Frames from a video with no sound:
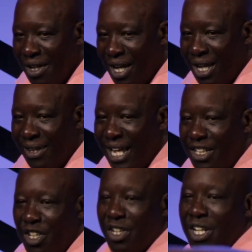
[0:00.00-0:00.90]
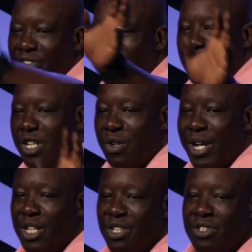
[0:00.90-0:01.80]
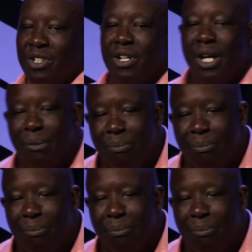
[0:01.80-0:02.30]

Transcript: and they took it for generations to come.